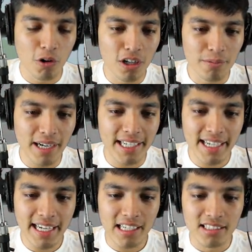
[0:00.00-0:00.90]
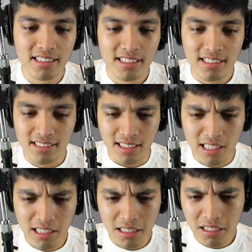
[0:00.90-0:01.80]
warm right now.
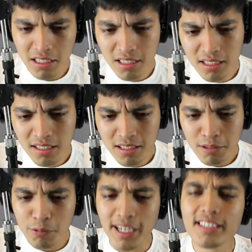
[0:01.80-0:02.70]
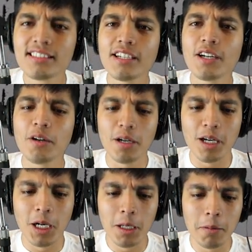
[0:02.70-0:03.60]
Huh? Why is there
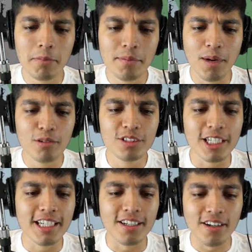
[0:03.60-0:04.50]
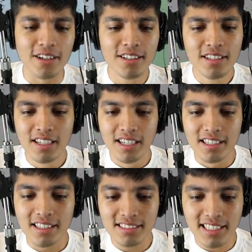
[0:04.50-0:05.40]
a hum emoji here?
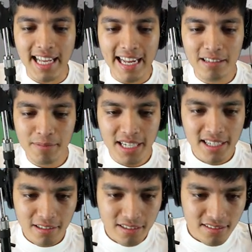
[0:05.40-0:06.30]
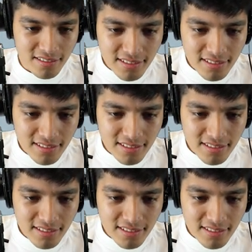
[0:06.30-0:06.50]
And there's an anime